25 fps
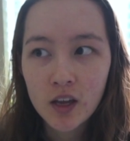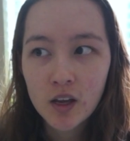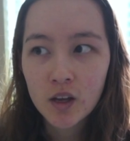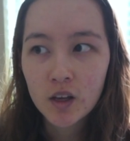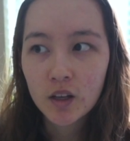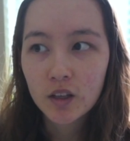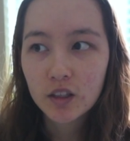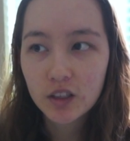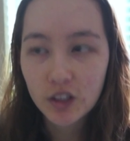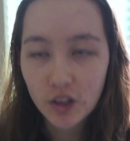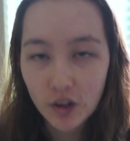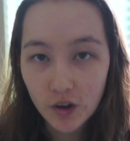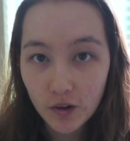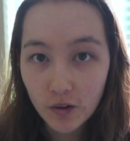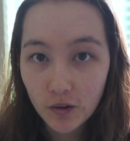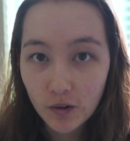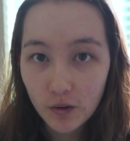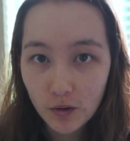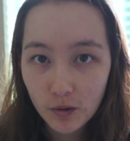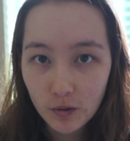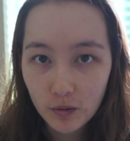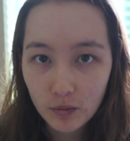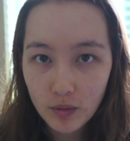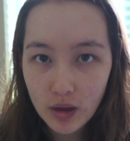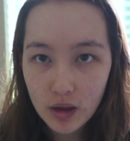
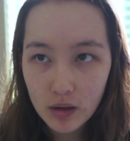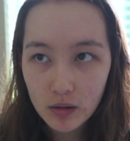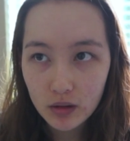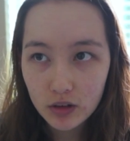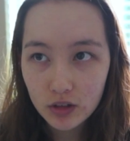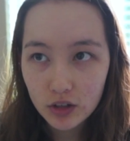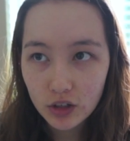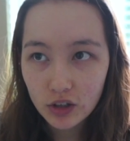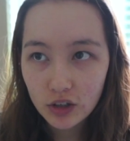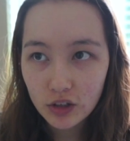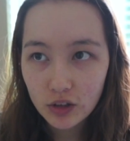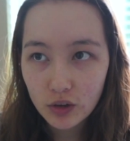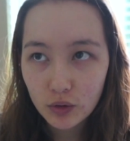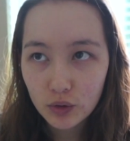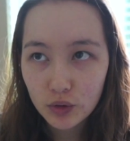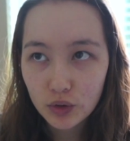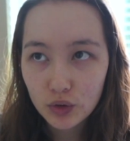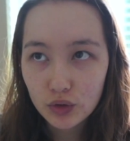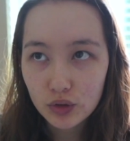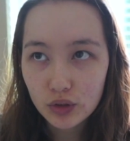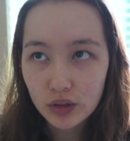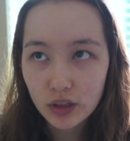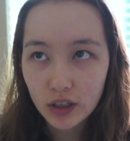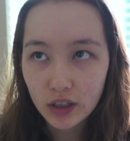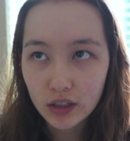So make sure you don't
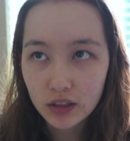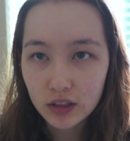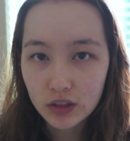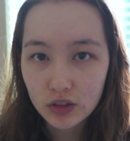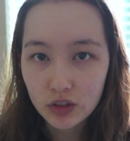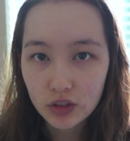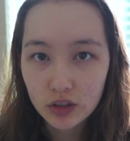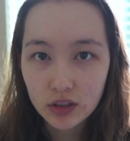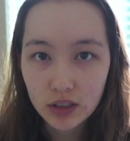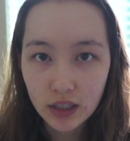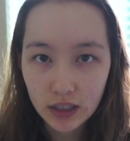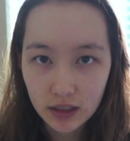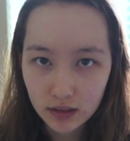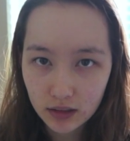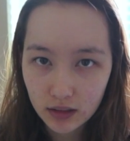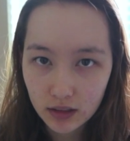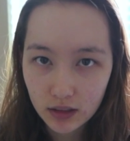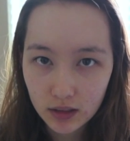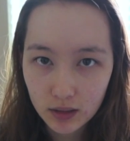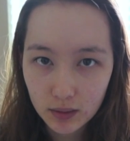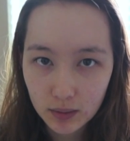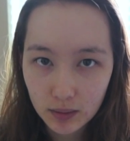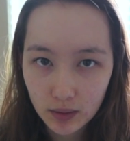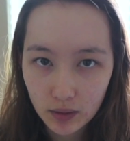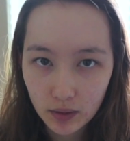use like such a
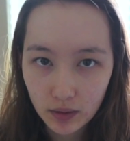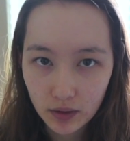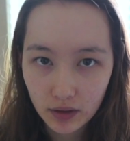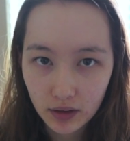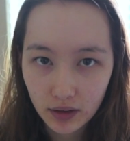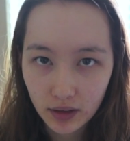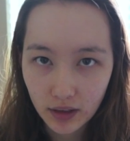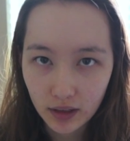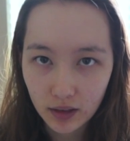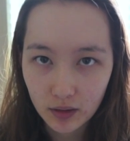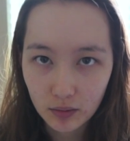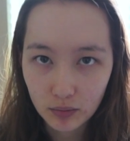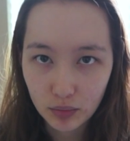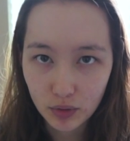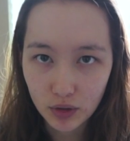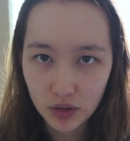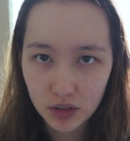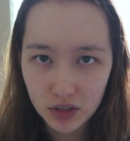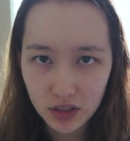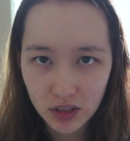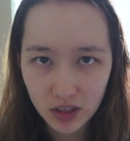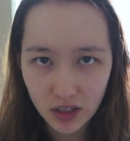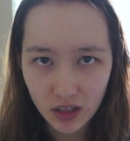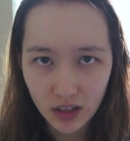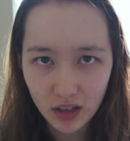dense or like a brush
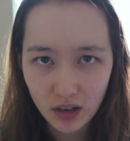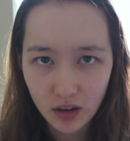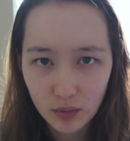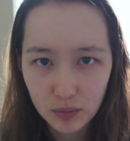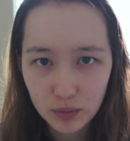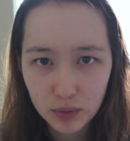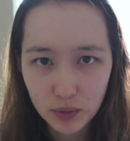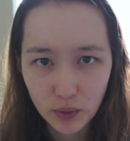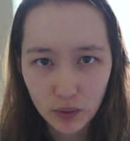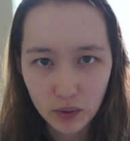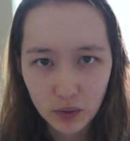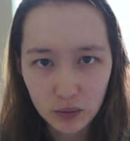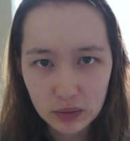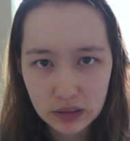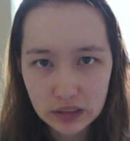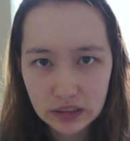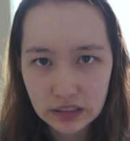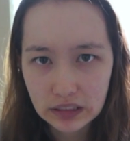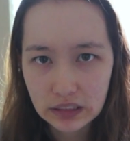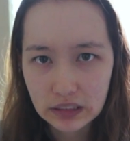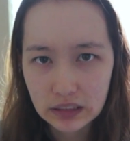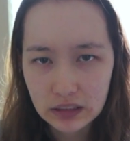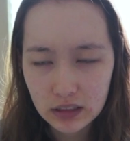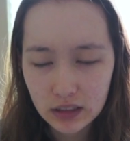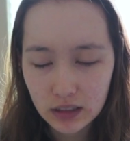that absorbs
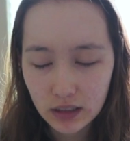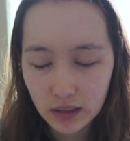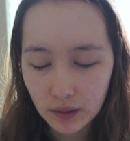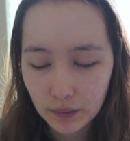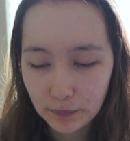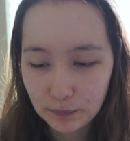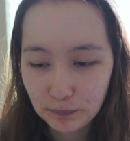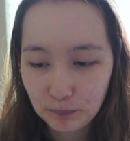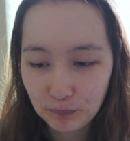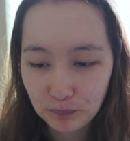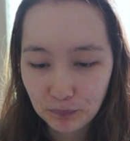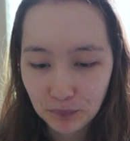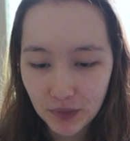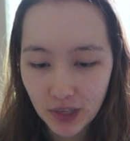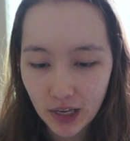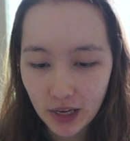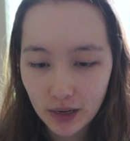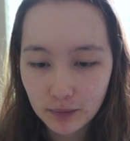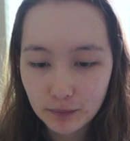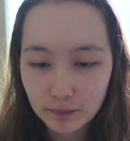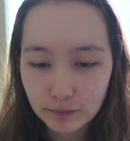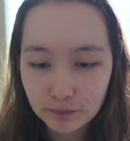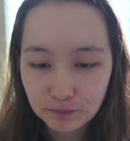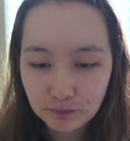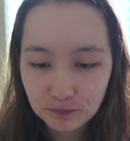things. Yeah.
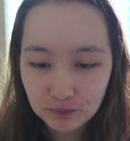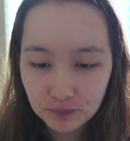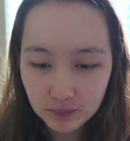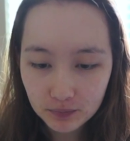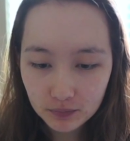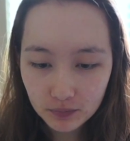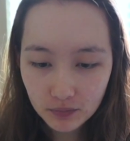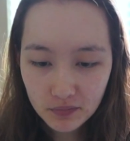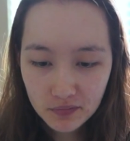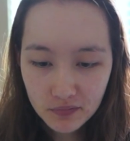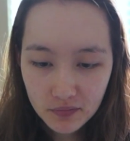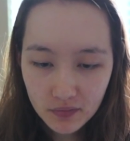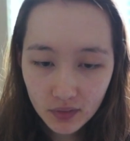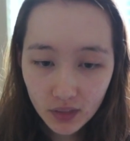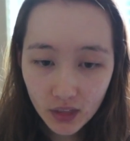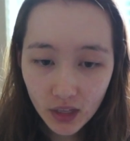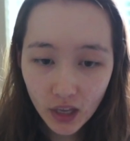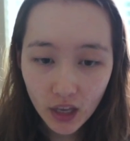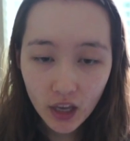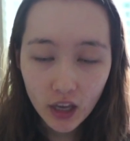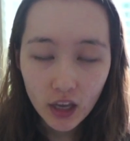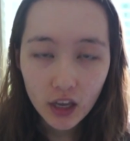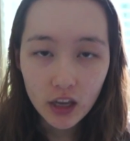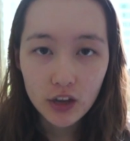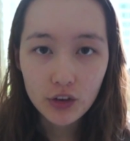
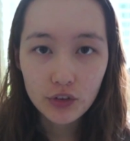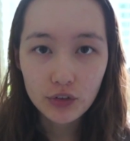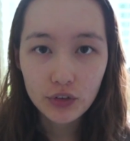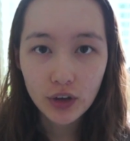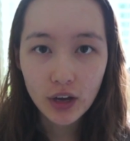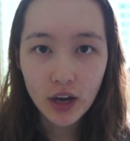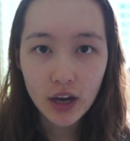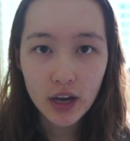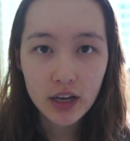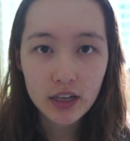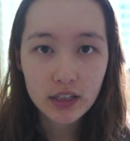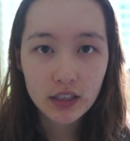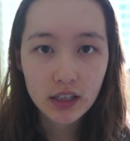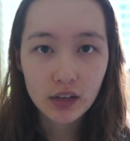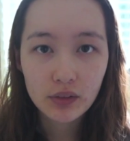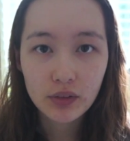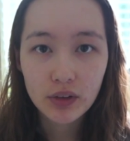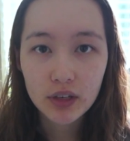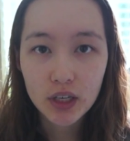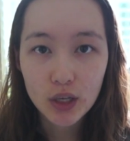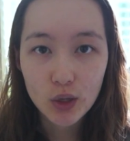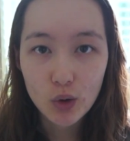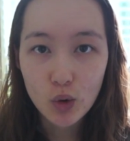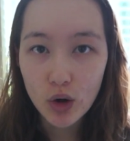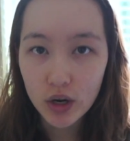If you guys have
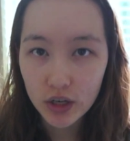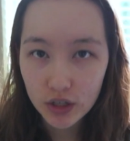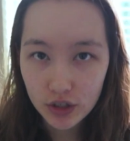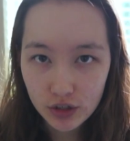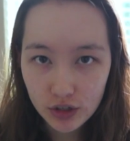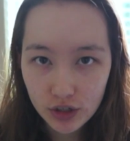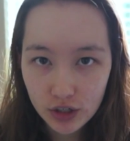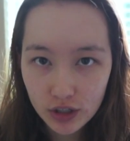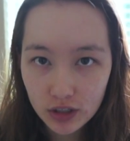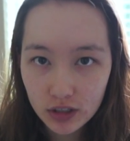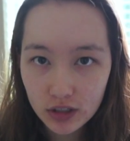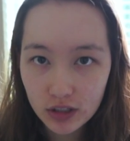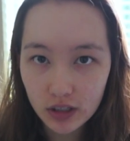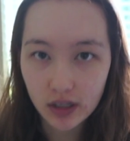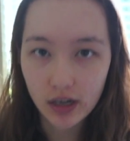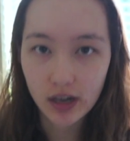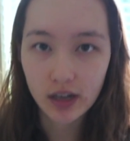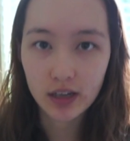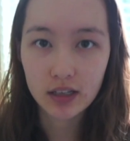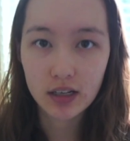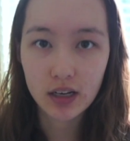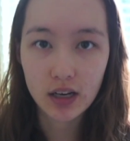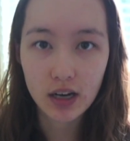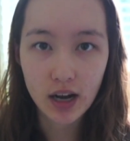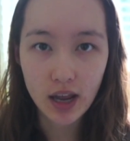any questions that I
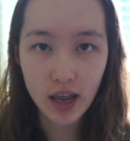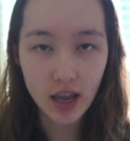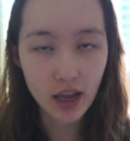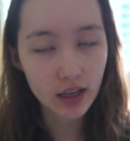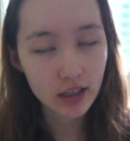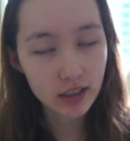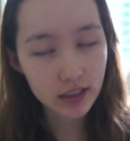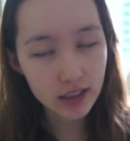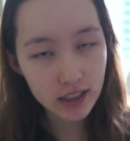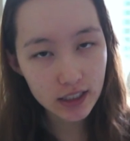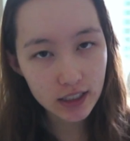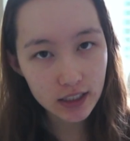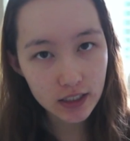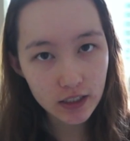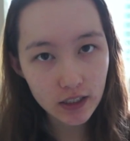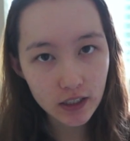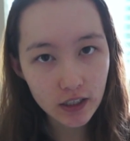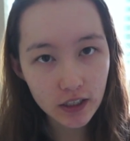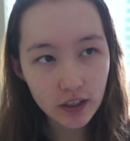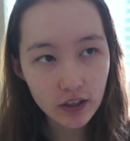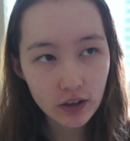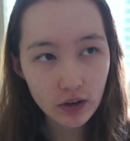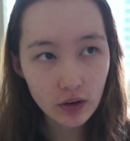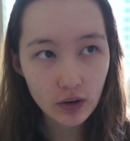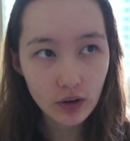didn't
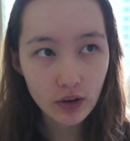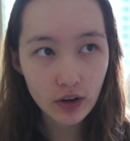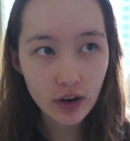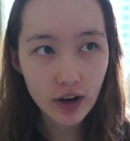answer or